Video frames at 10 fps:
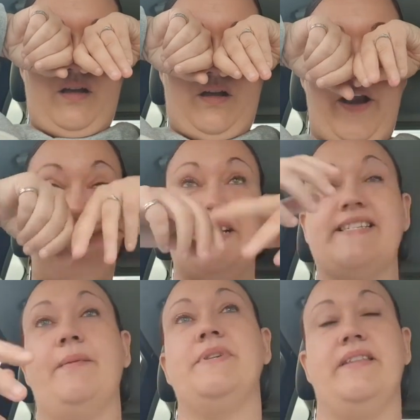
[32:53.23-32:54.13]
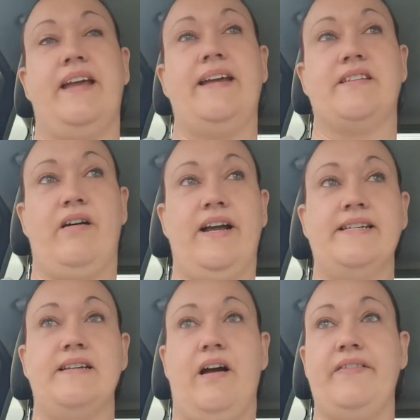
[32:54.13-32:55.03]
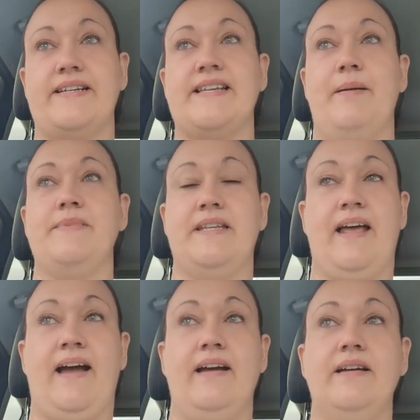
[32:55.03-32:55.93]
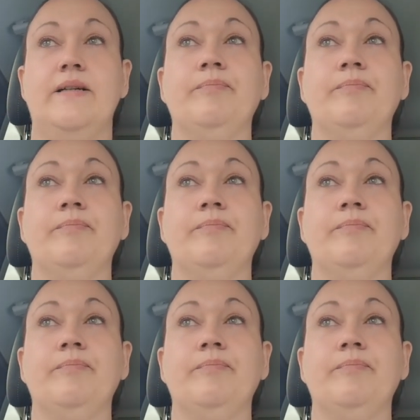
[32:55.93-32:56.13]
and I've accepted that he's died, I've accepted that,